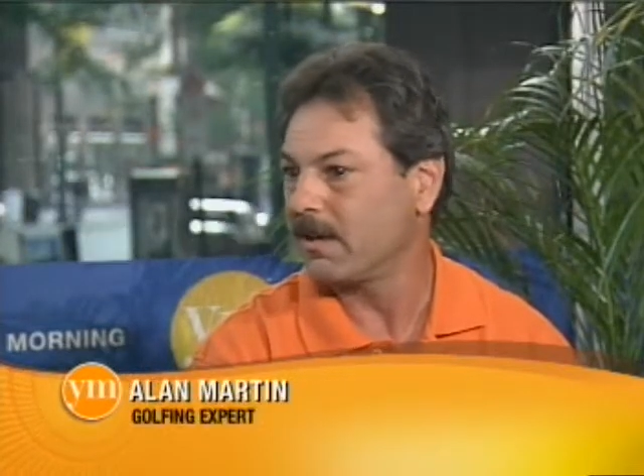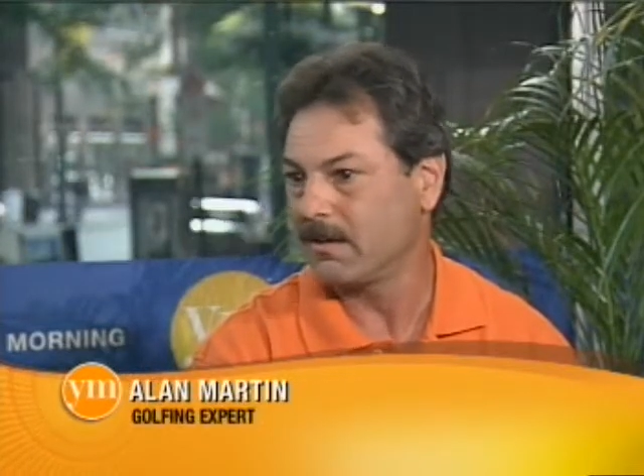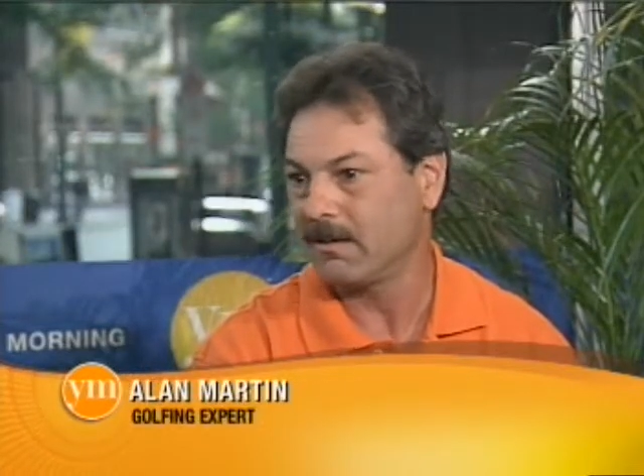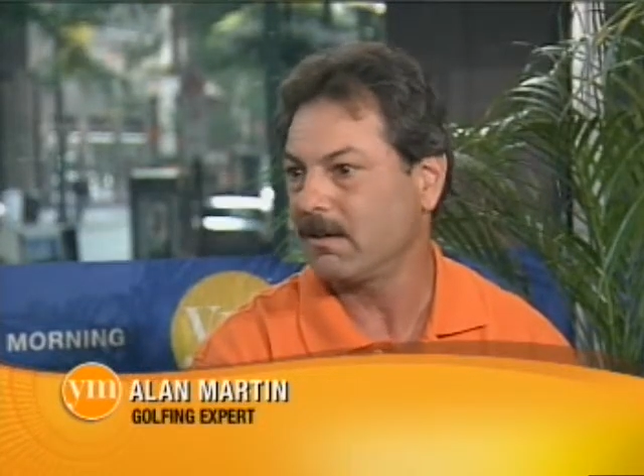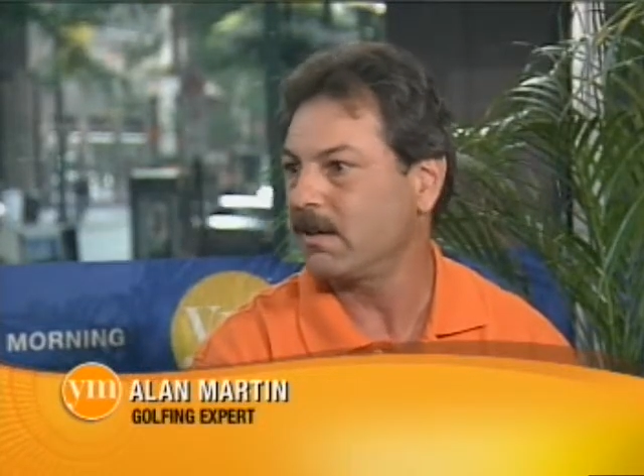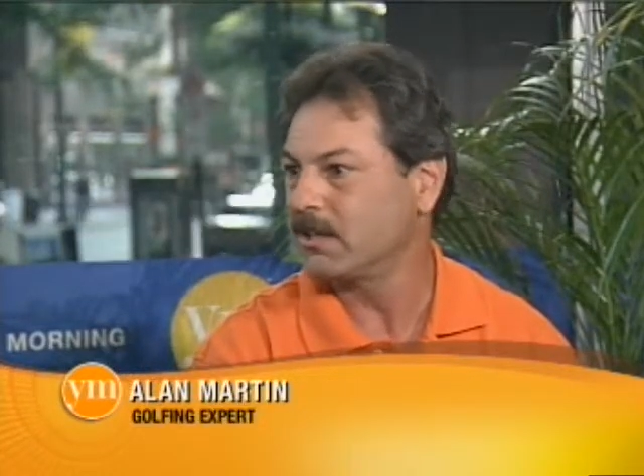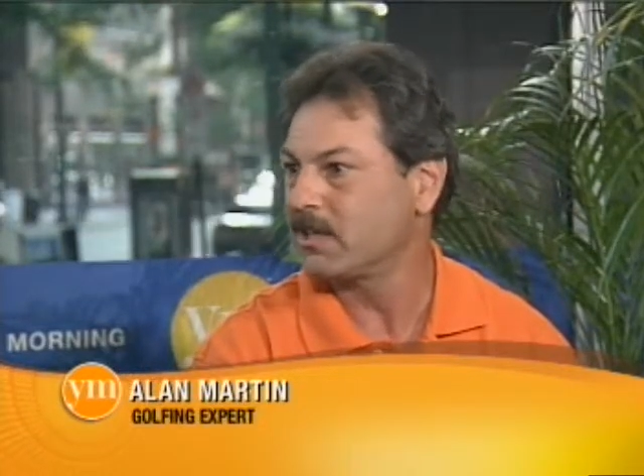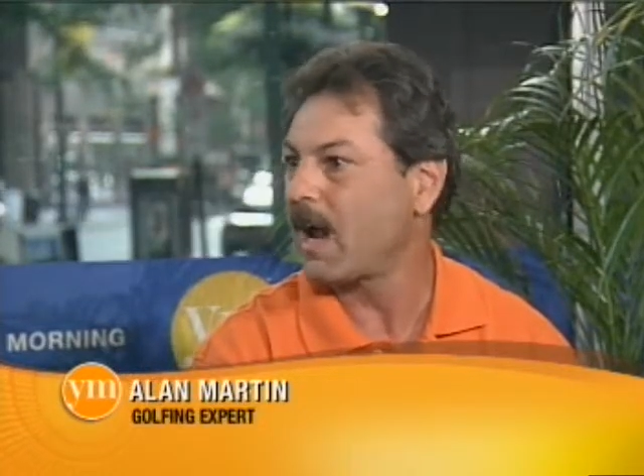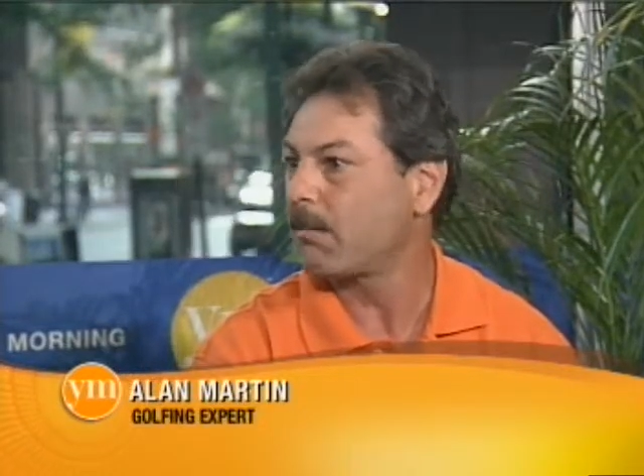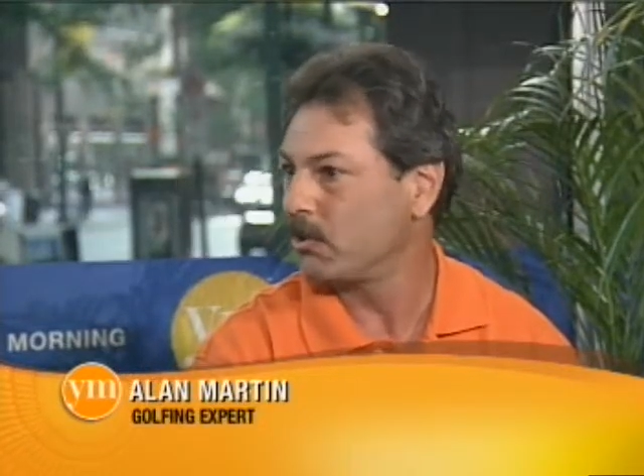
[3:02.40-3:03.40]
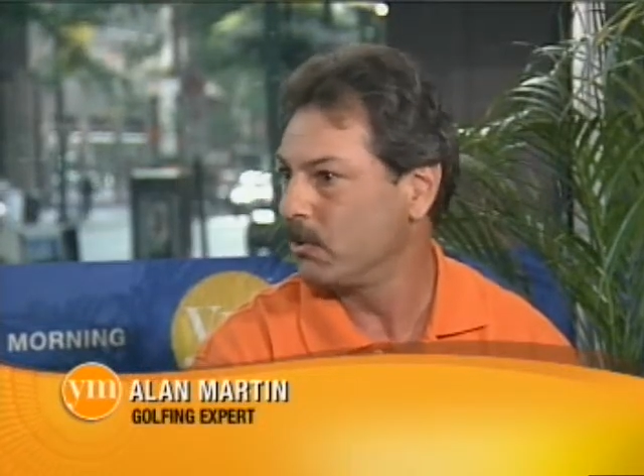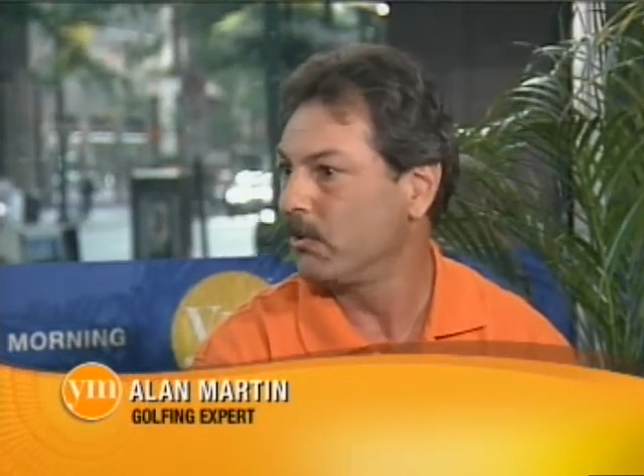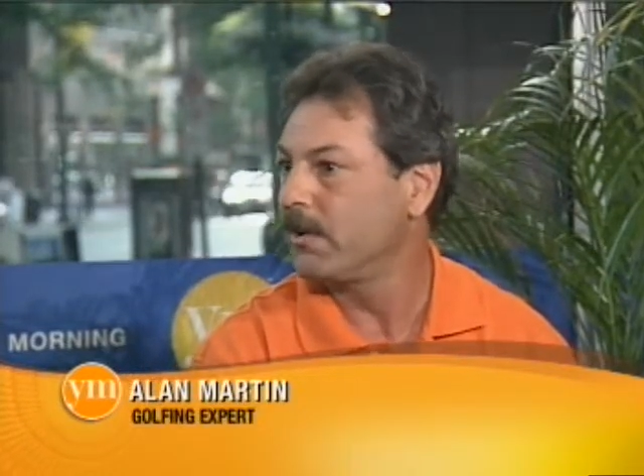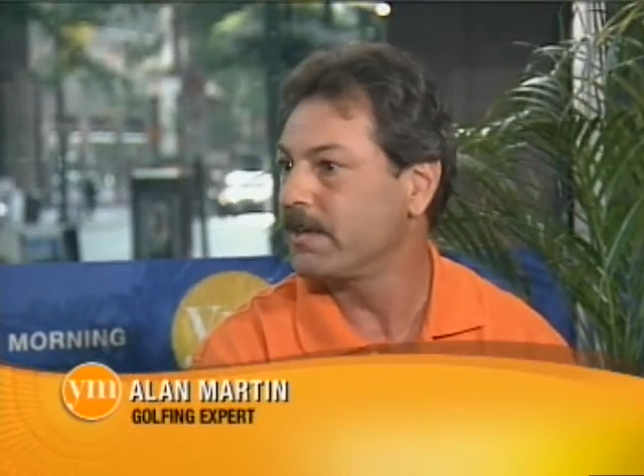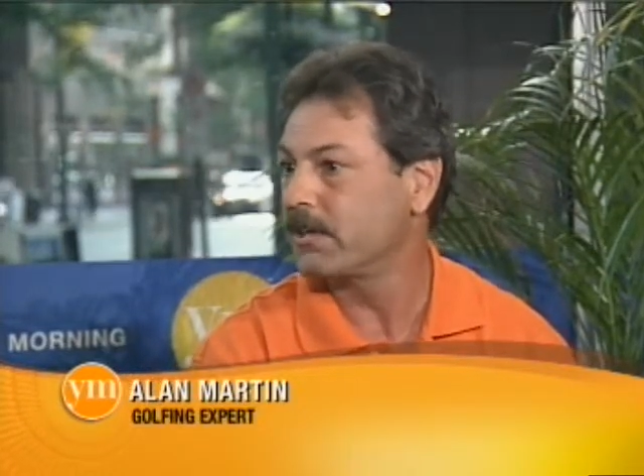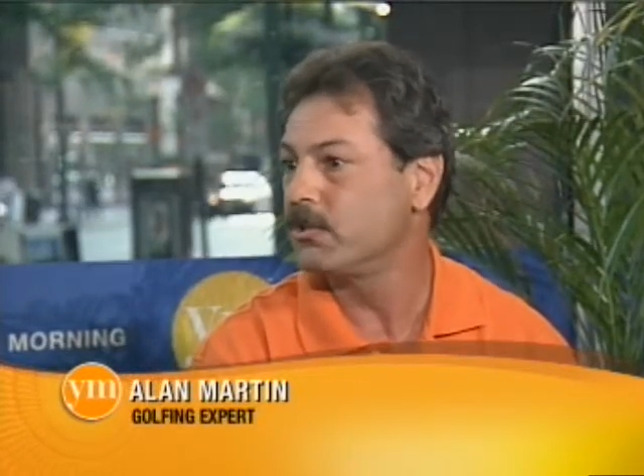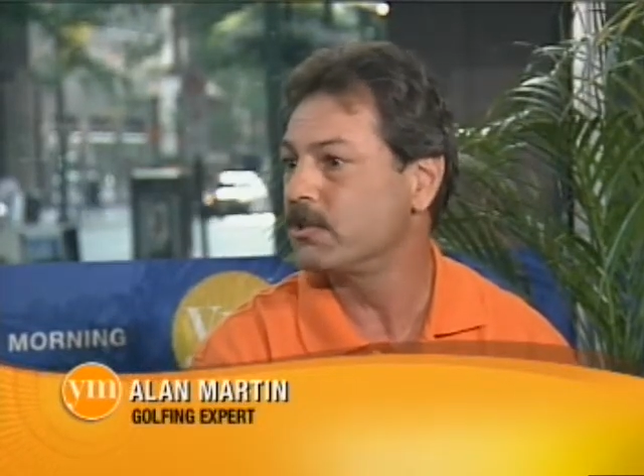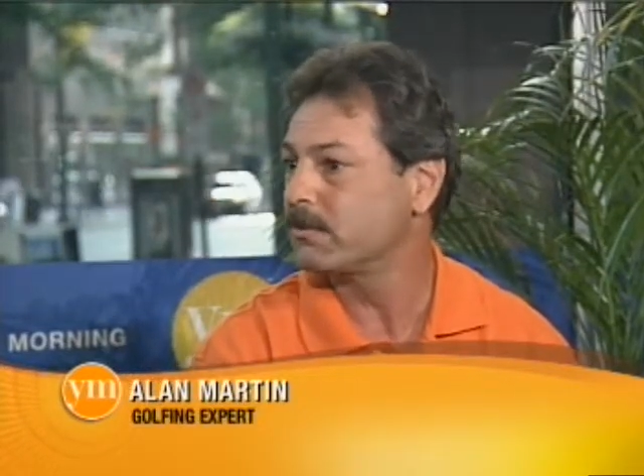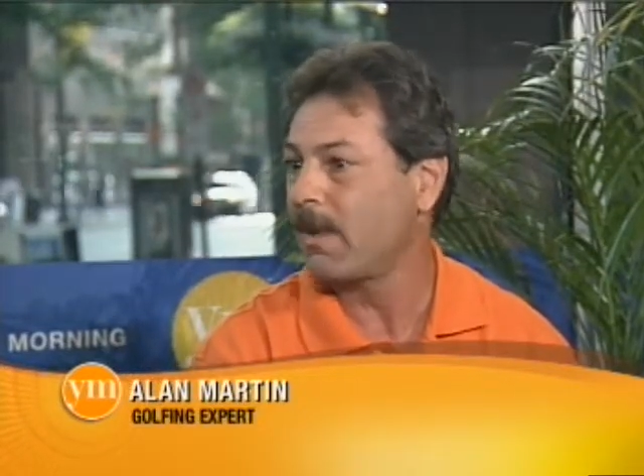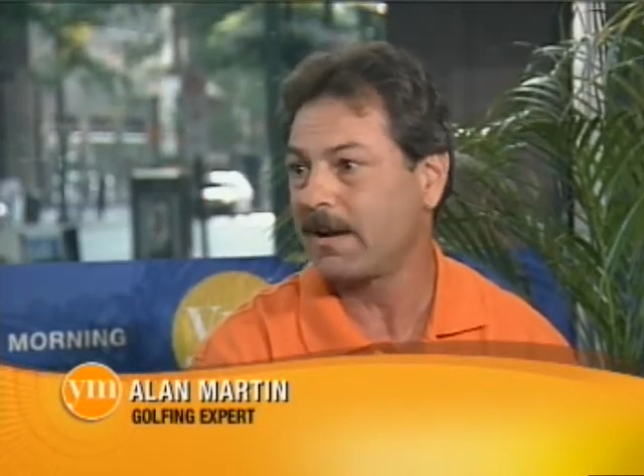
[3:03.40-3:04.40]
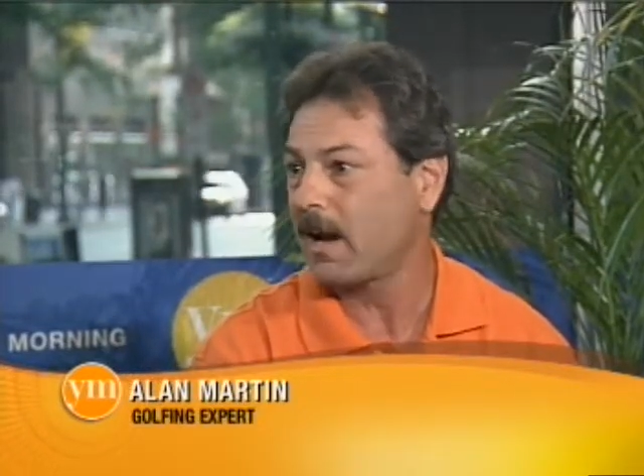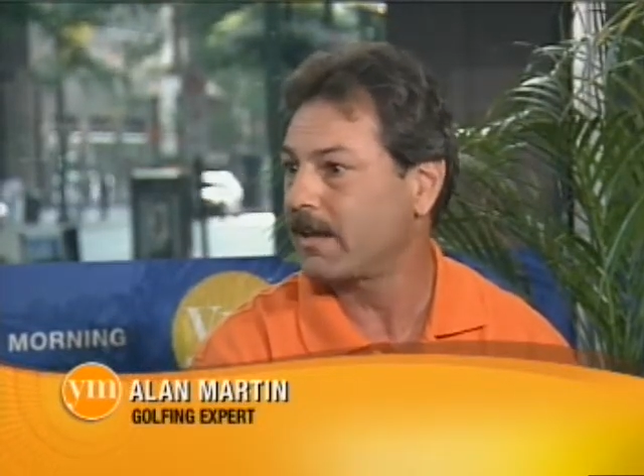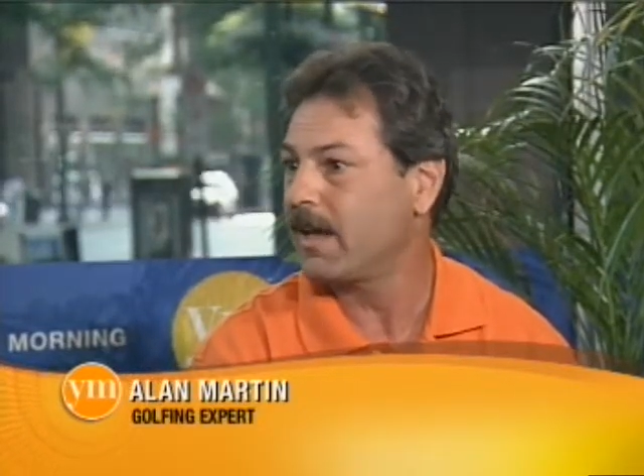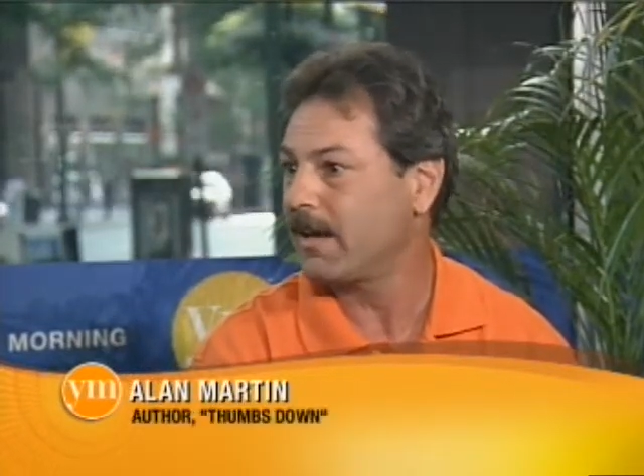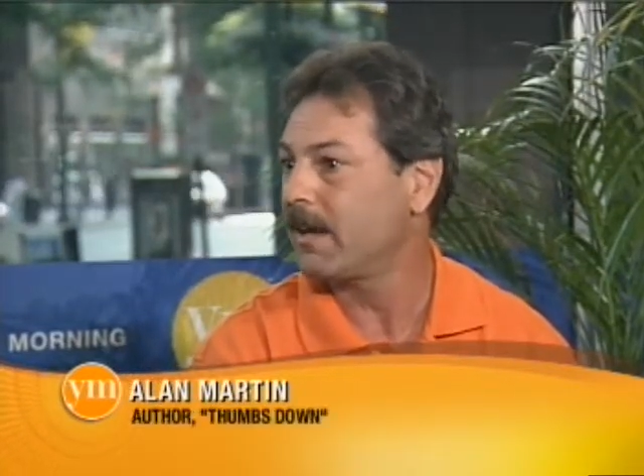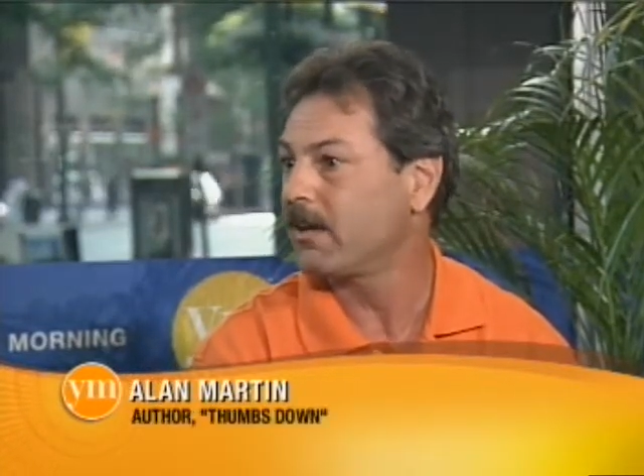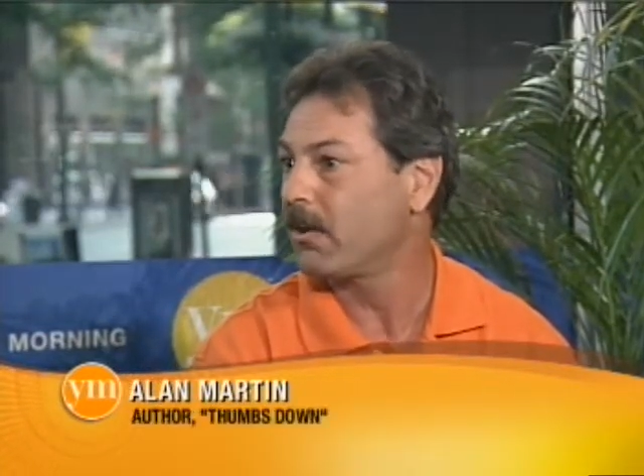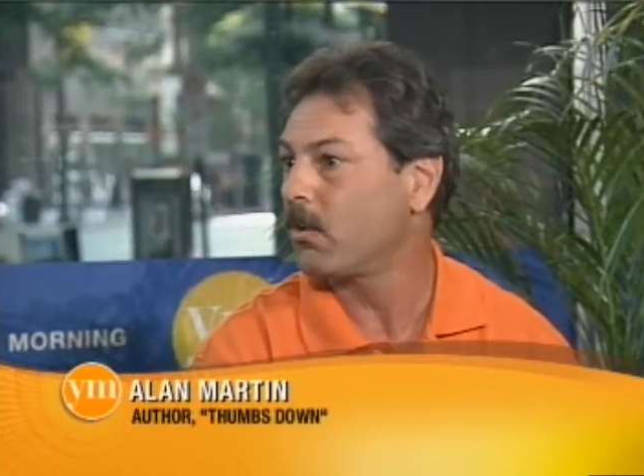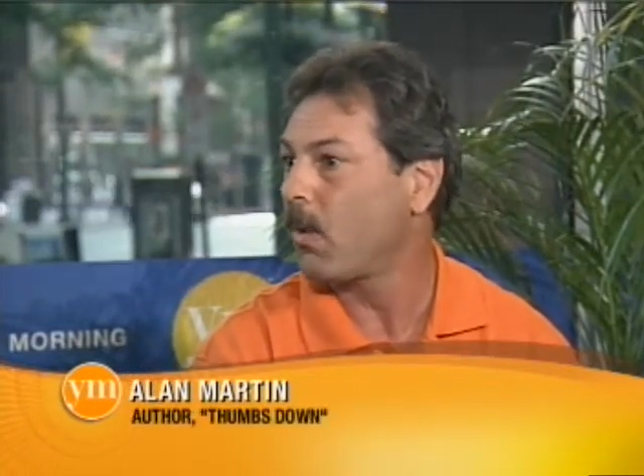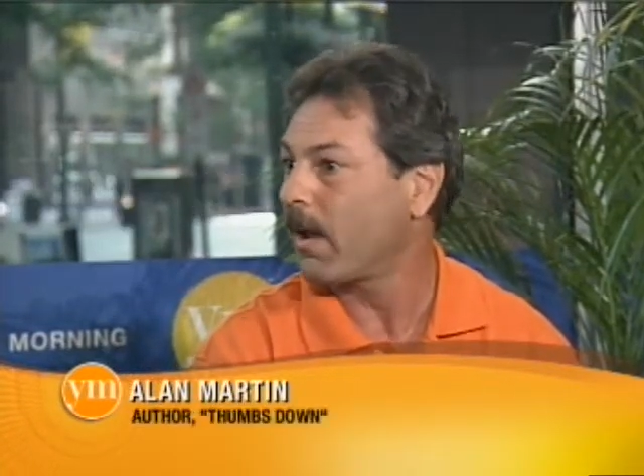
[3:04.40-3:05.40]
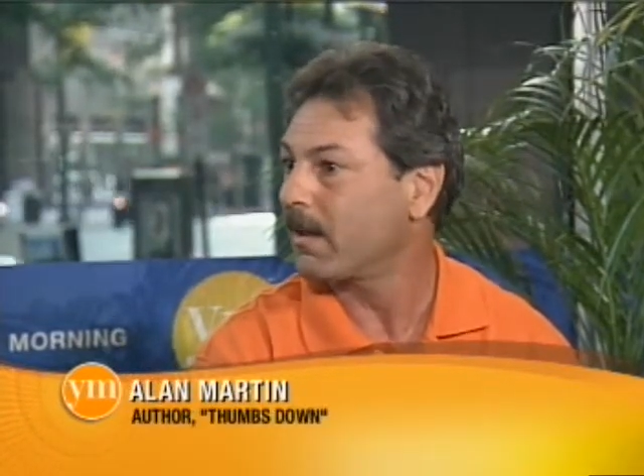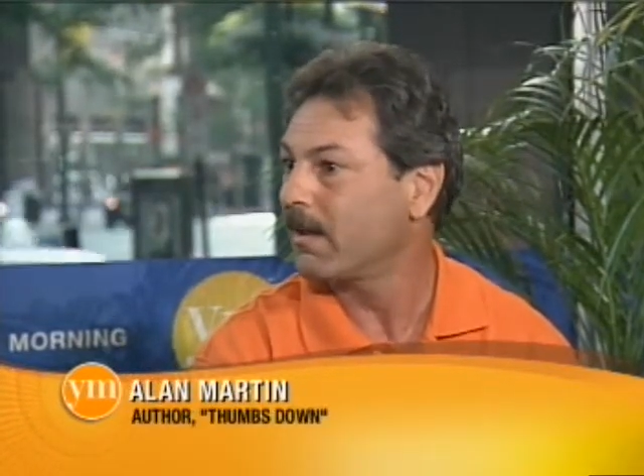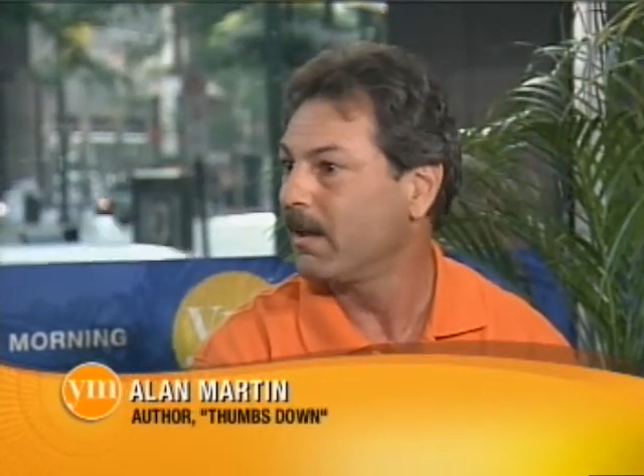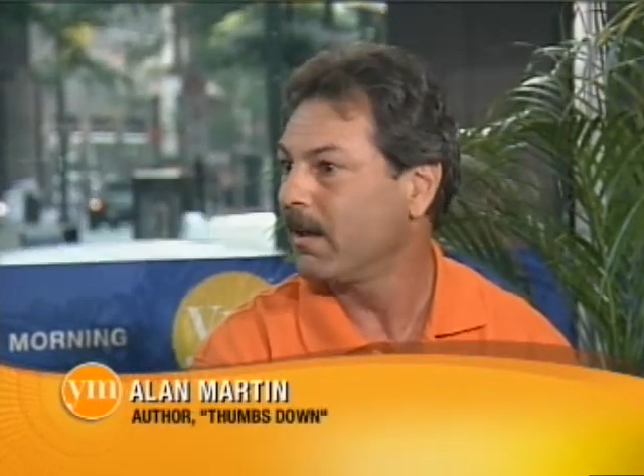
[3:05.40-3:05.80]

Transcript: And it's an opportunity that you just might not get any other way.